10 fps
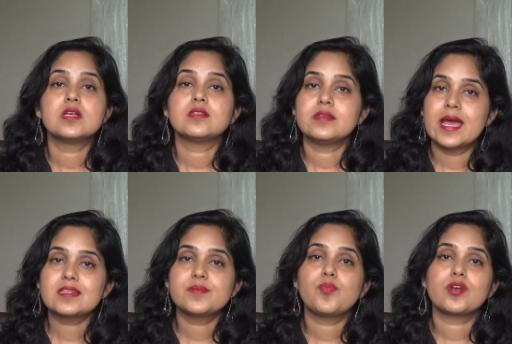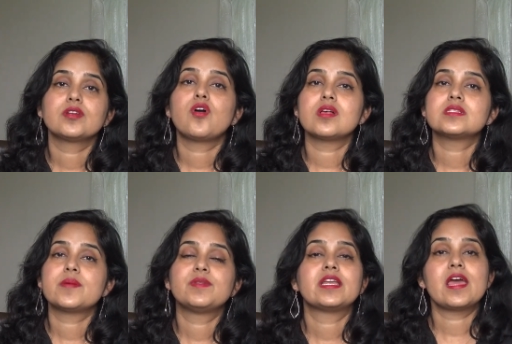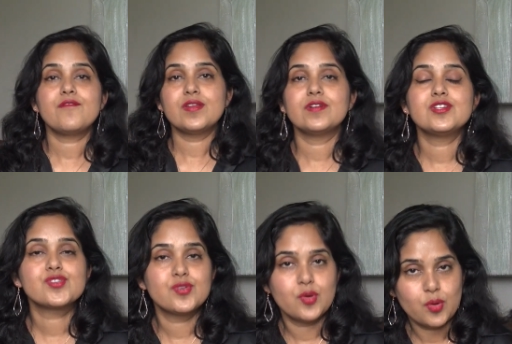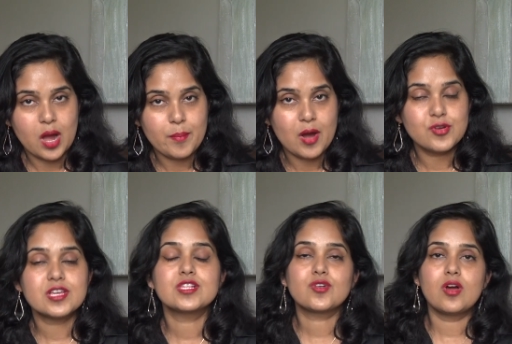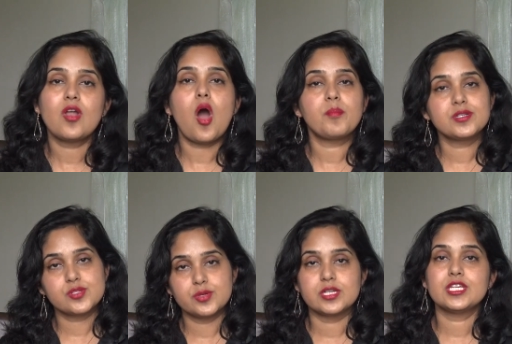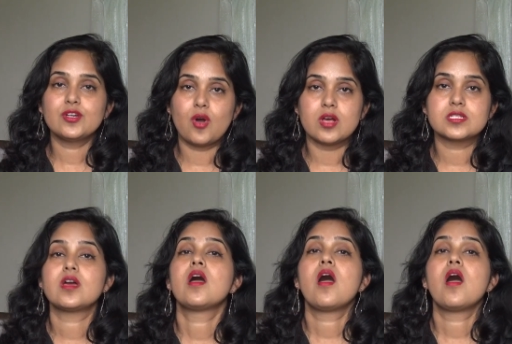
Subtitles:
The next important concept that everyone should know about is called opportunity cost.